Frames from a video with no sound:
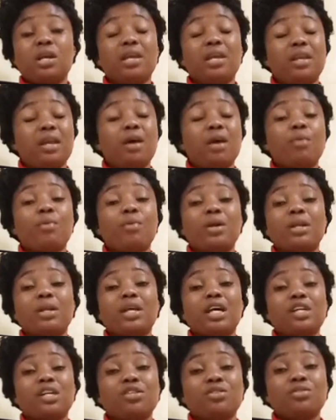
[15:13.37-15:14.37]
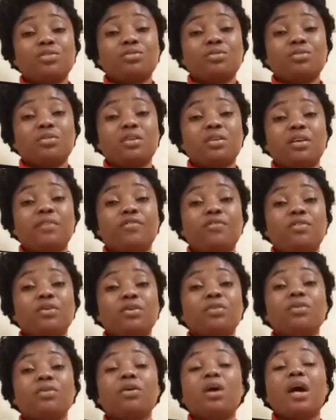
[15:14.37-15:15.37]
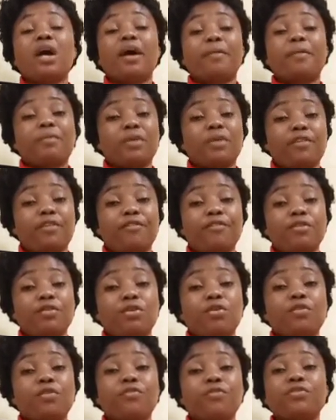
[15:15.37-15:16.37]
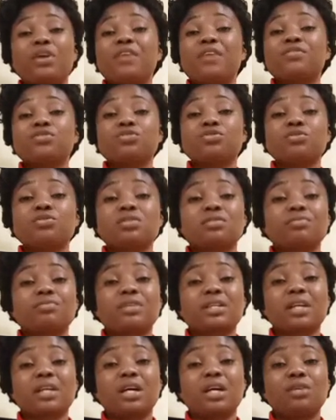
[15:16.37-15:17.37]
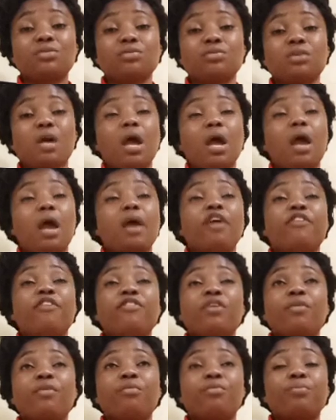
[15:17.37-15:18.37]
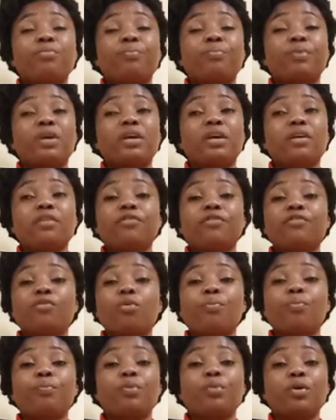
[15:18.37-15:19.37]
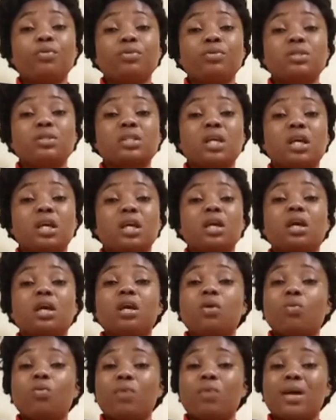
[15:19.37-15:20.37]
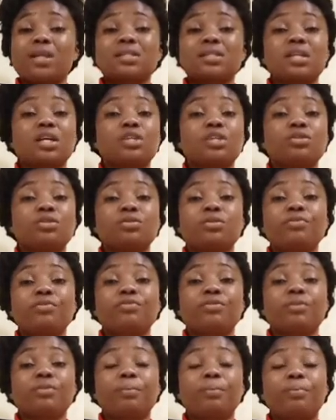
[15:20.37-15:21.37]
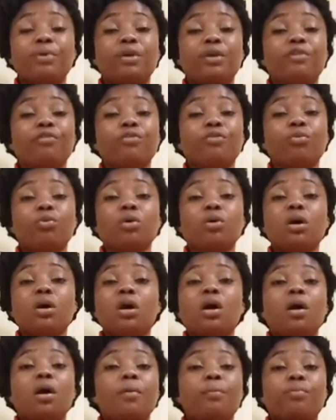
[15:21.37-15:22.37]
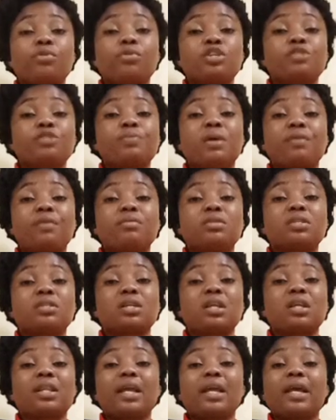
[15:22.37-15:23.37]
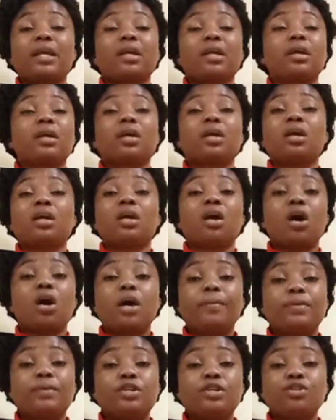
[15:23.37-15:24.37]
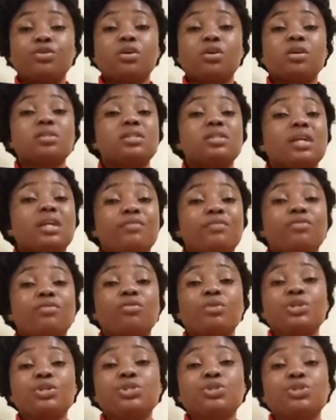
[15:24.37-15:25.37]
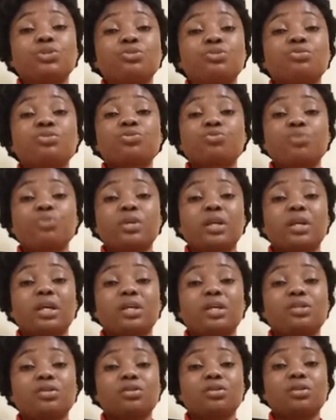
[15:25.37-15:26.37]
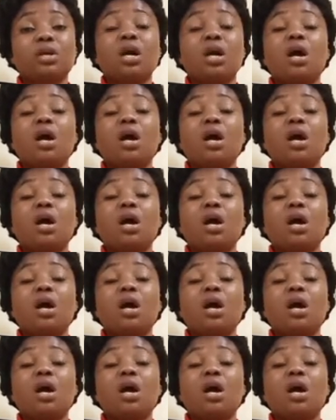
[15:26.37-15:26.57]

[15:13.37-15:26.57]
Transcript: Yeah, red candle. If you are praying for love, you have to use red candle. If you are praying for purity, white candle. If you are praying for prosperity, like open doors, you are going to use green candle.